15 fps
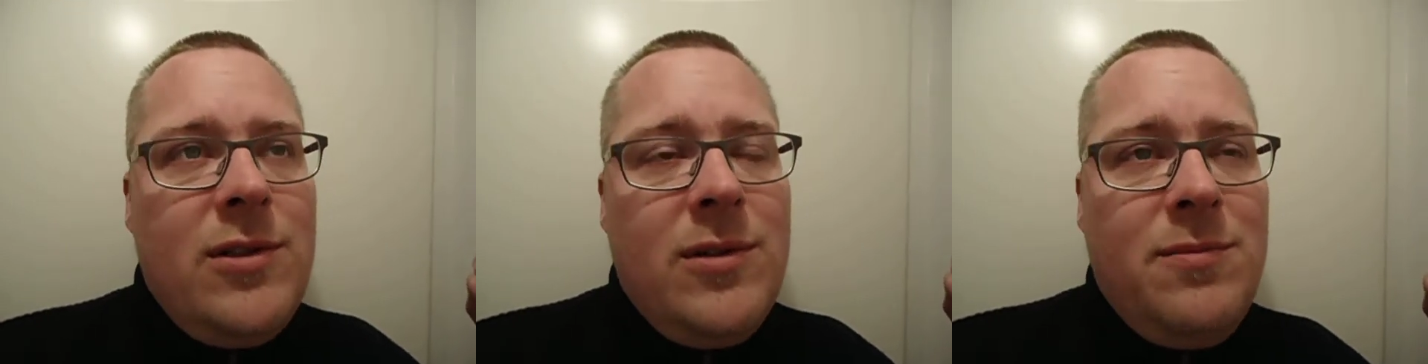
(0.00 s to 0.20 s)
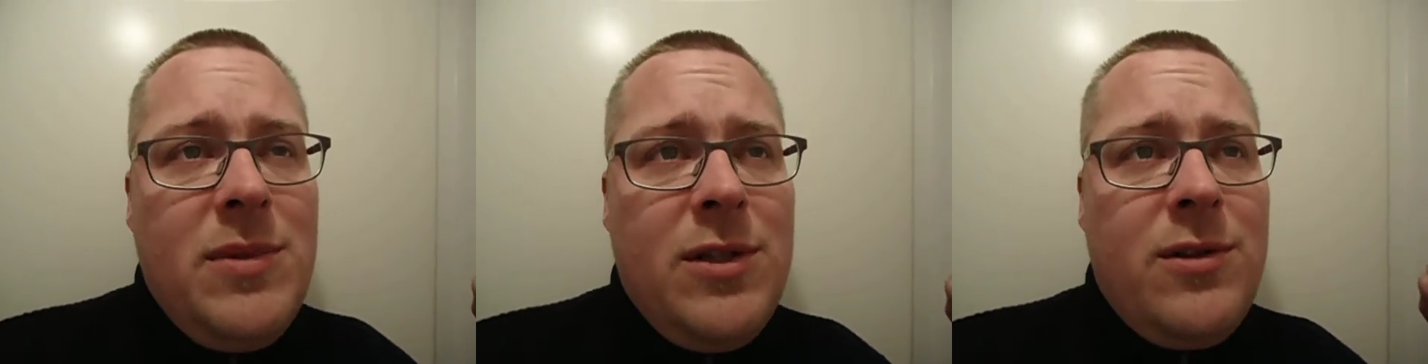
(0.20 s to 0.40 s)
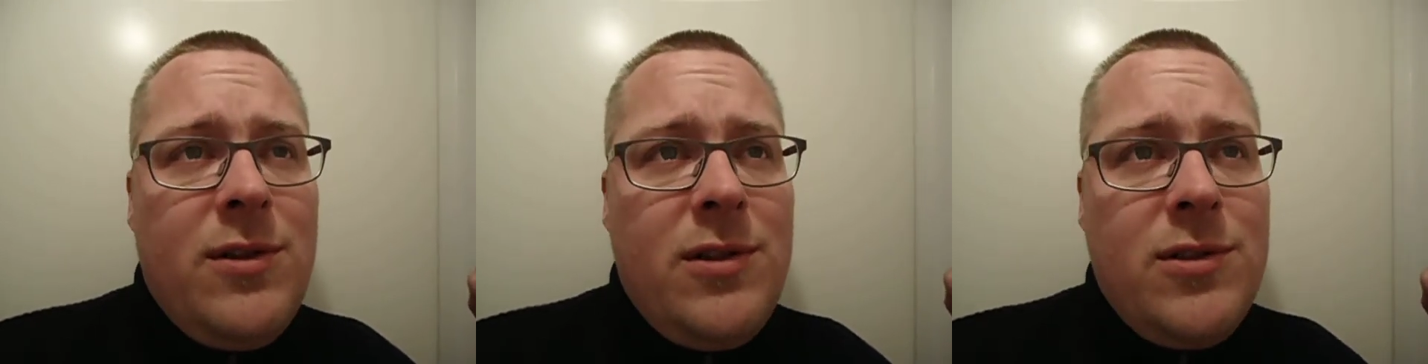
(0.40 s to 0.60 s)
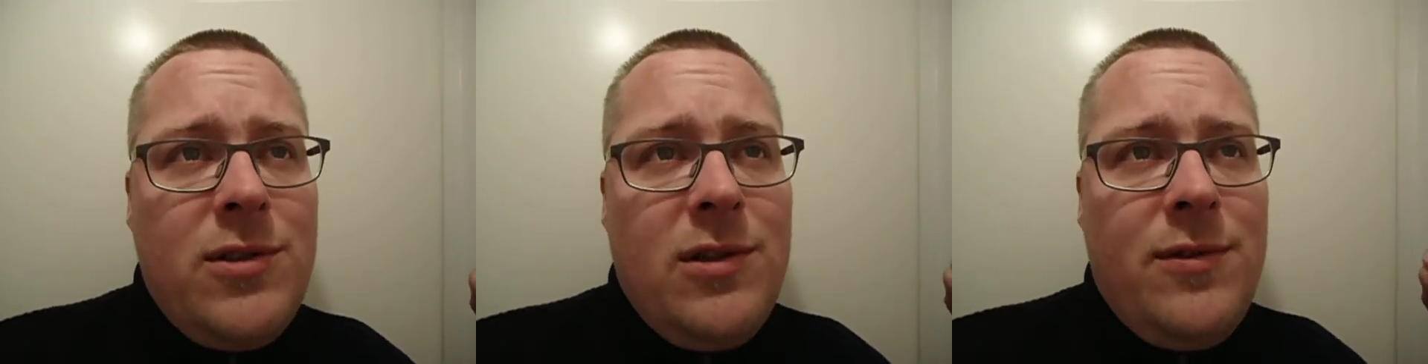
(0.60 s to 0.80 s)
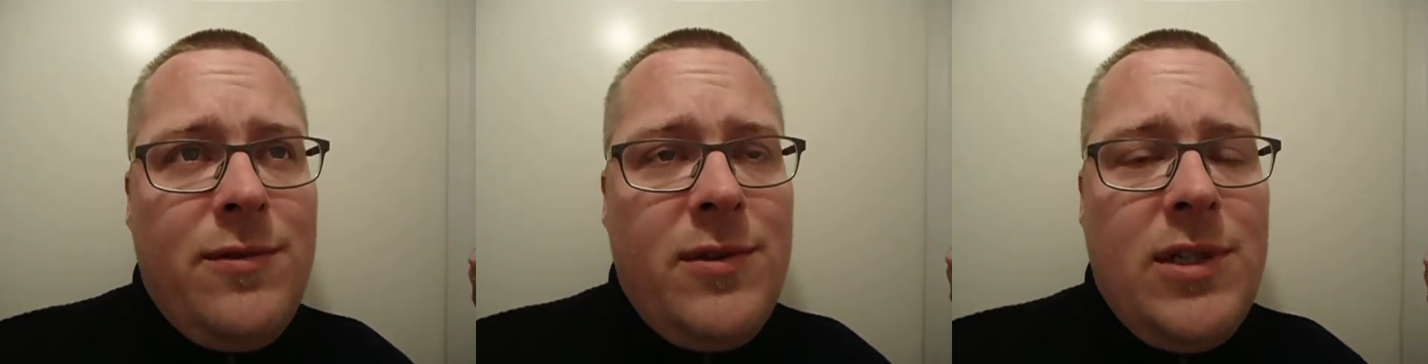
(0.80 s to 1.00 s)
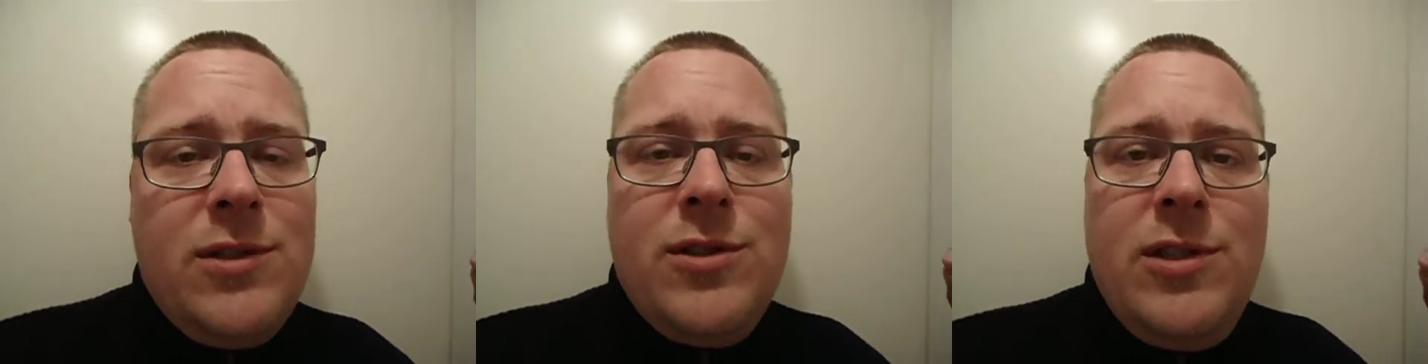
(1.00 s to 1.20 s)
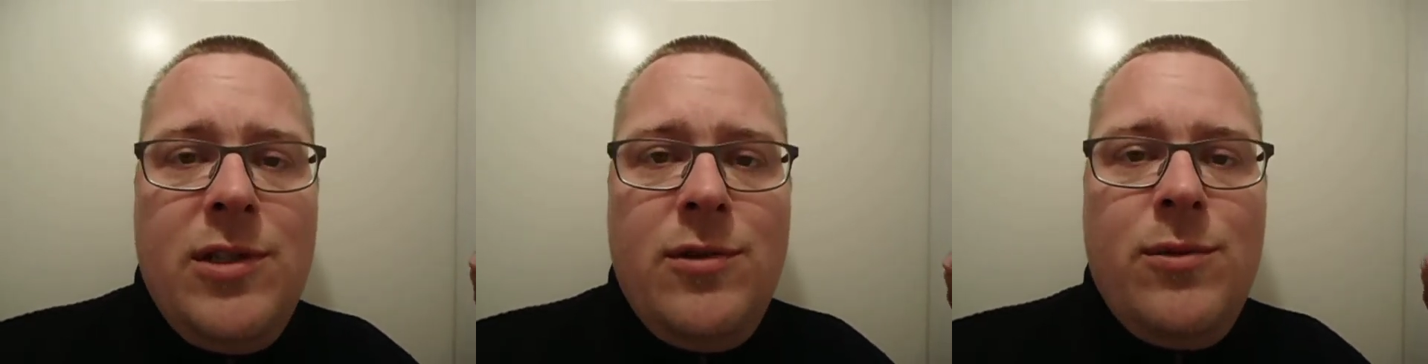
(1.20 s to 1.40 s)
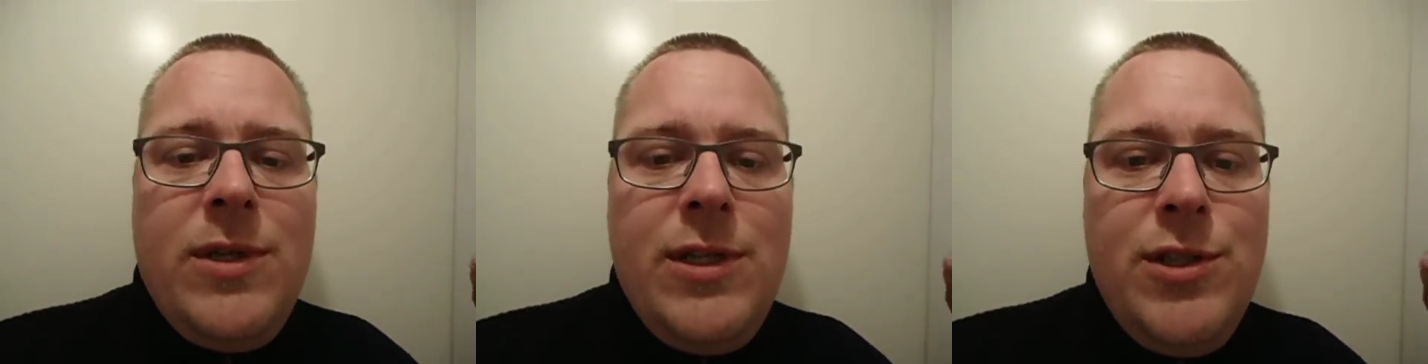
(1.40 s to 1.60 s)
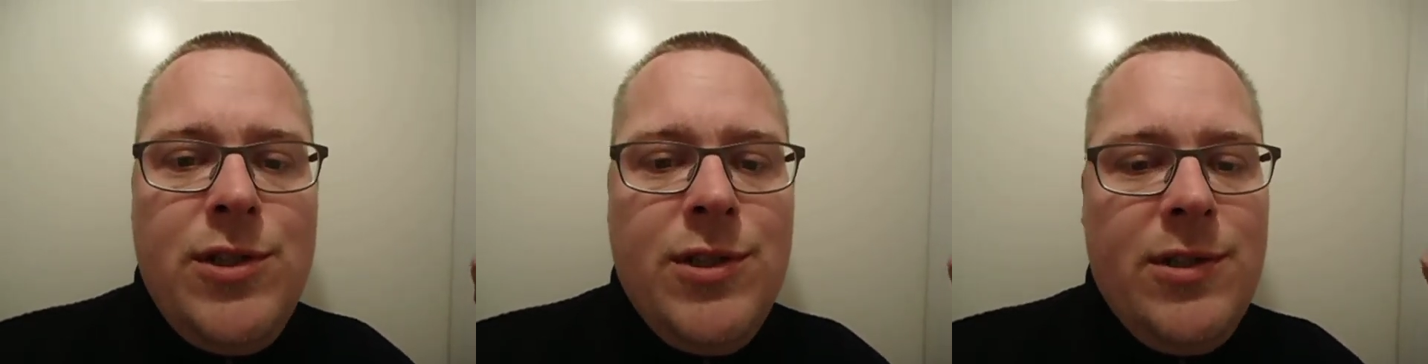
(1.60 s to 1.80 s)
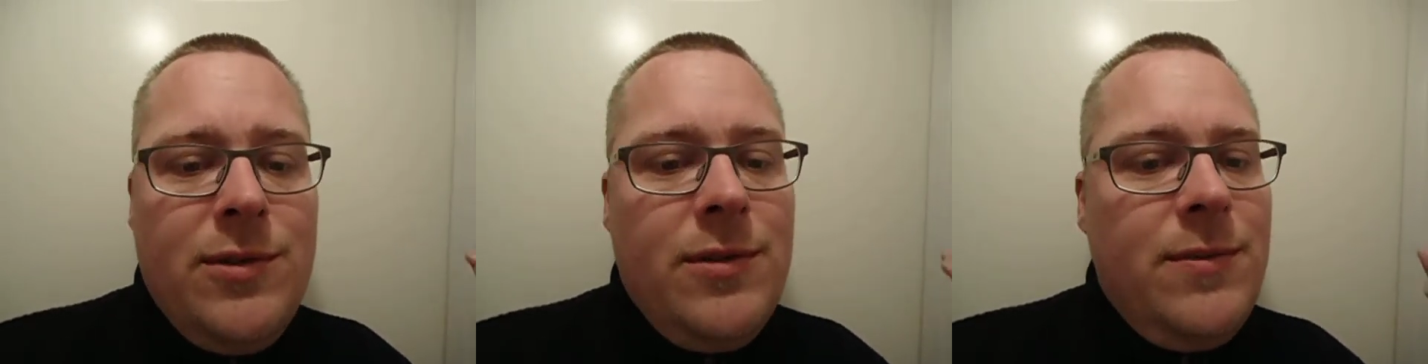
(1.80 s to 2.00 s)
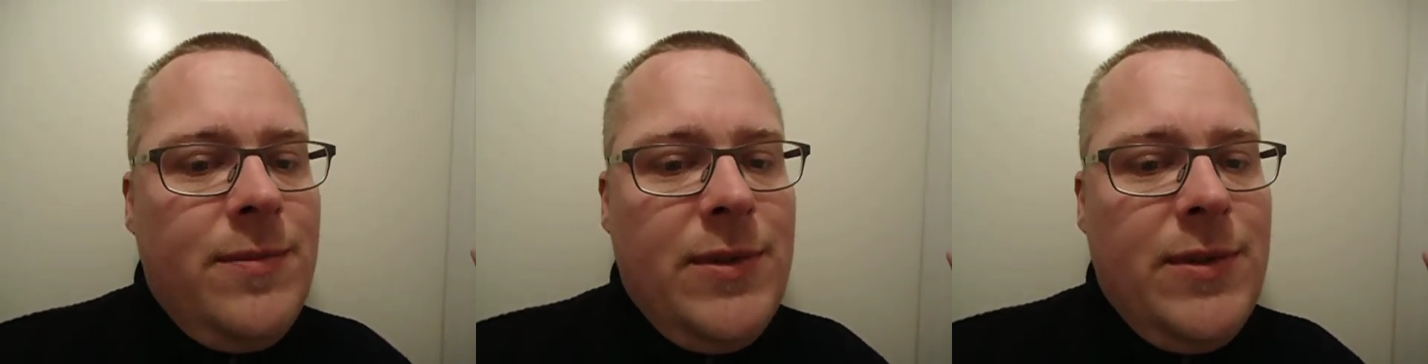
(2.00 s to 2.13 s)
because of a situation